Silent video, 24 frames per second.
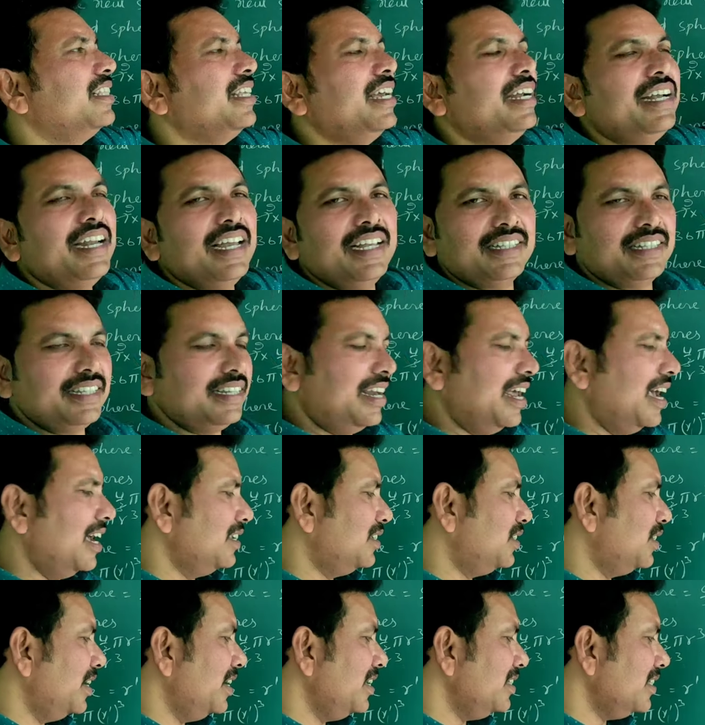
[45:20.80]
s and s
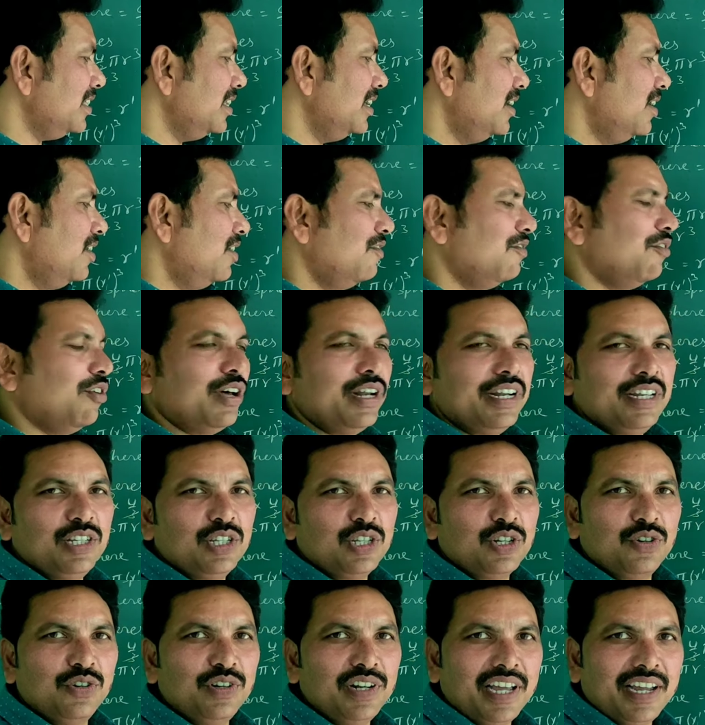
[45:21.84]
dash is 1
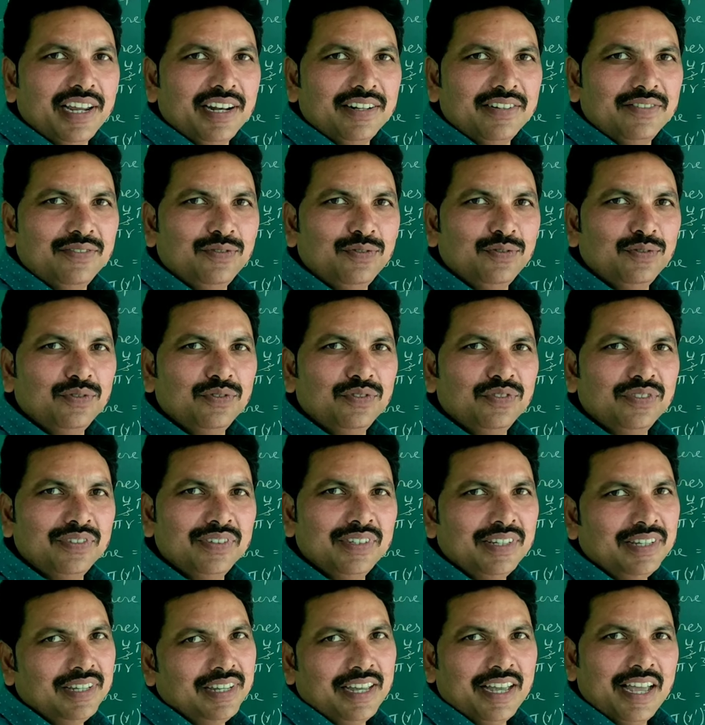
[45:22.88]
is to 9.
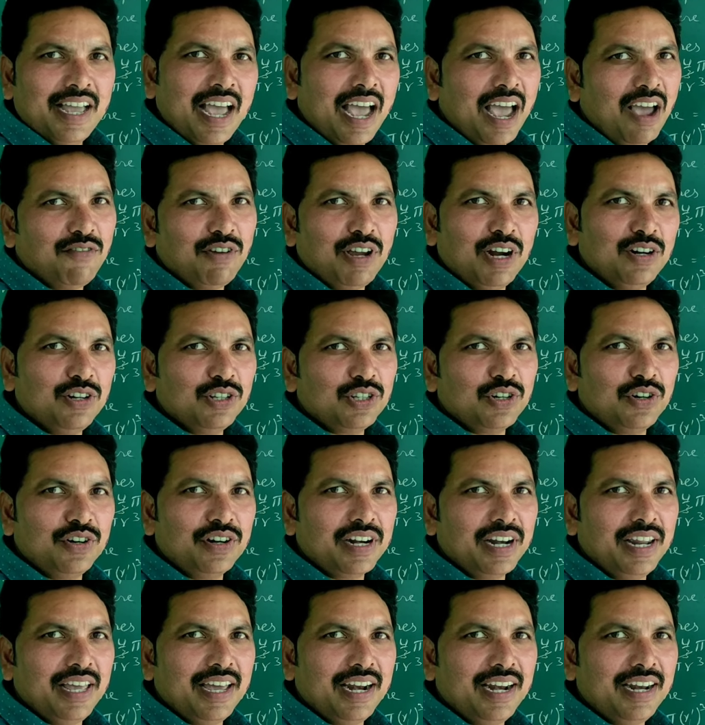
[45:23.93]
Have you
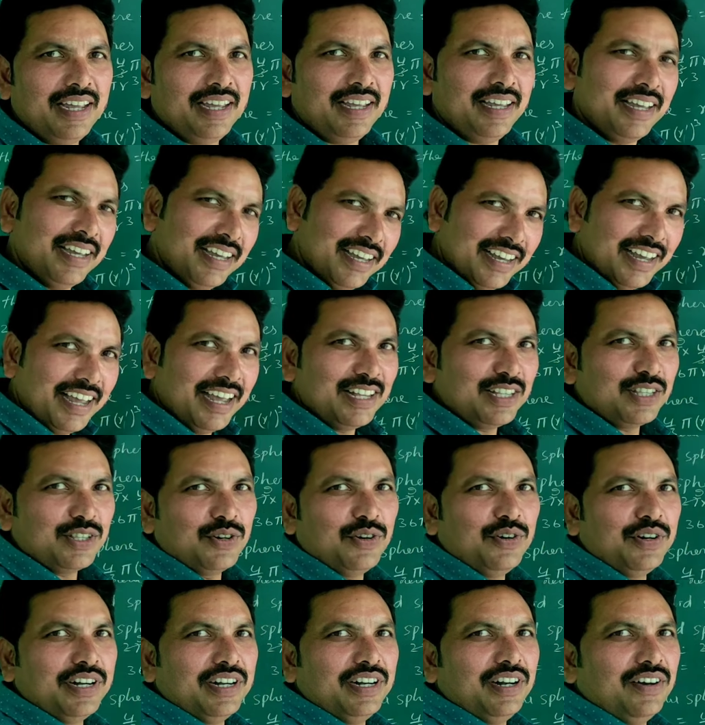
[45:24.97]
understood clearly? Yes,
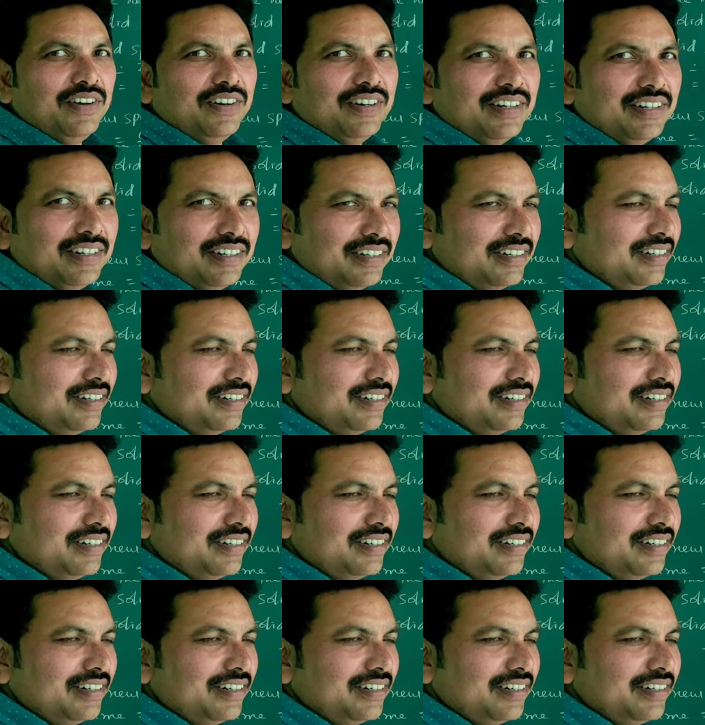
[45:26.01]
note it down.